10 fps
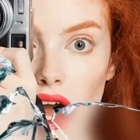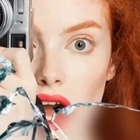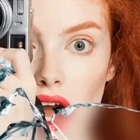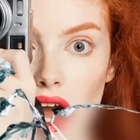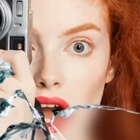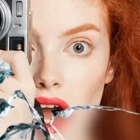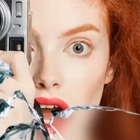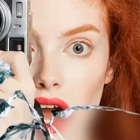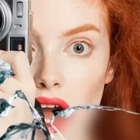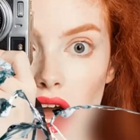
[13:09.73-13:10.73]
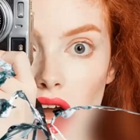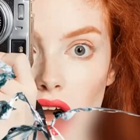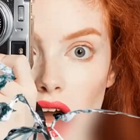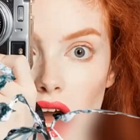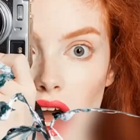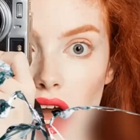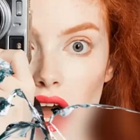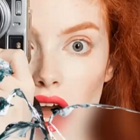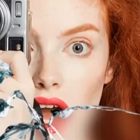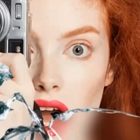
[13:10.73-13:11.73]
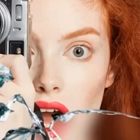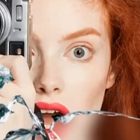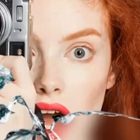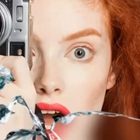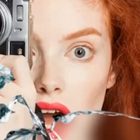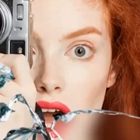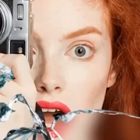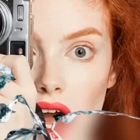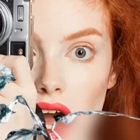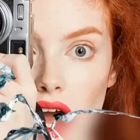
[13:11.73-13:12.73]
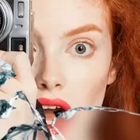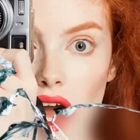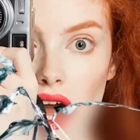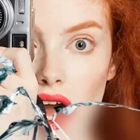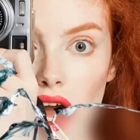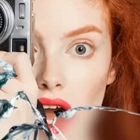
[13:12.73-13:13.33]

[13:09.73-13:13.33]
(no one is talking)